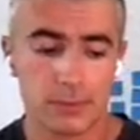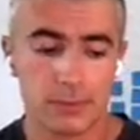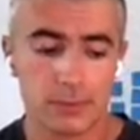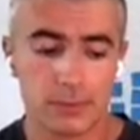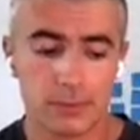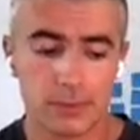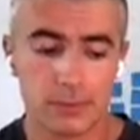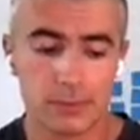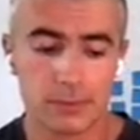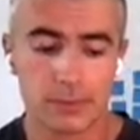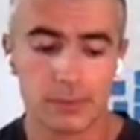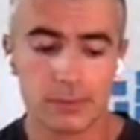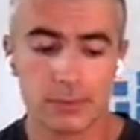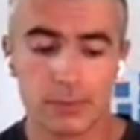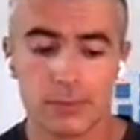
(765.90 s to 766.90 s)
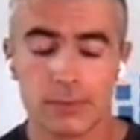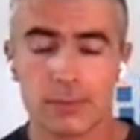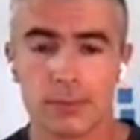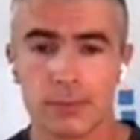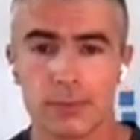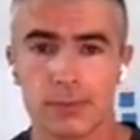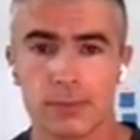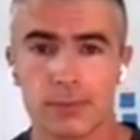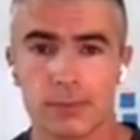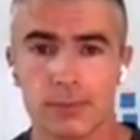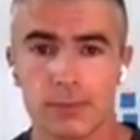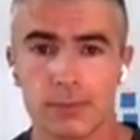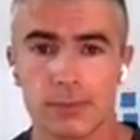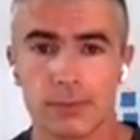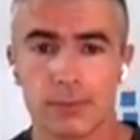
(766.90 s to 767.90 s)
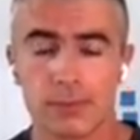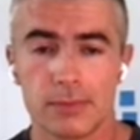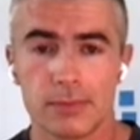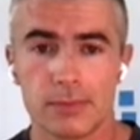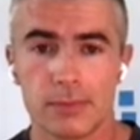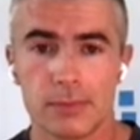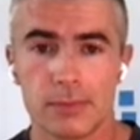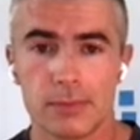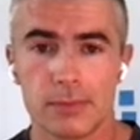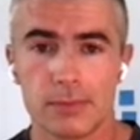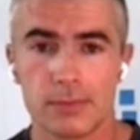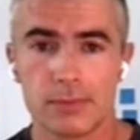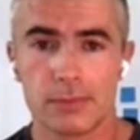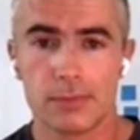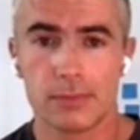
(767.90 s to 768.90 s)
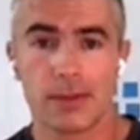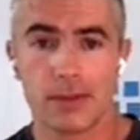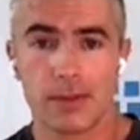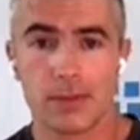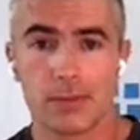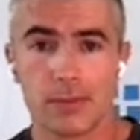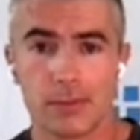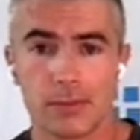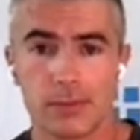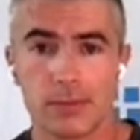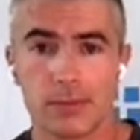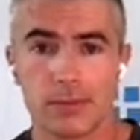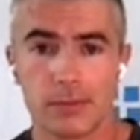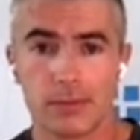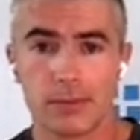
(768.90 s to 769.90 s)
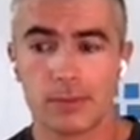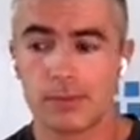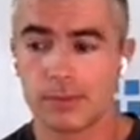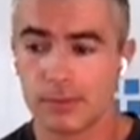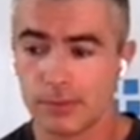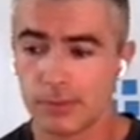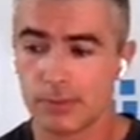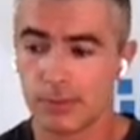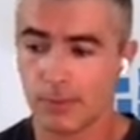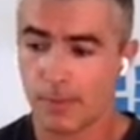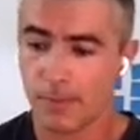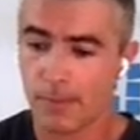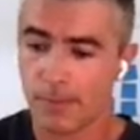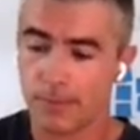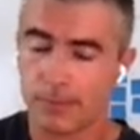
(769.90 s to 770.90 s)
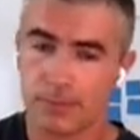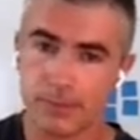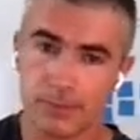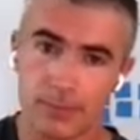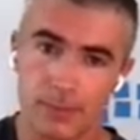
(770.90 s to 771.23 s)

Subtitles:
This person isn't speaking.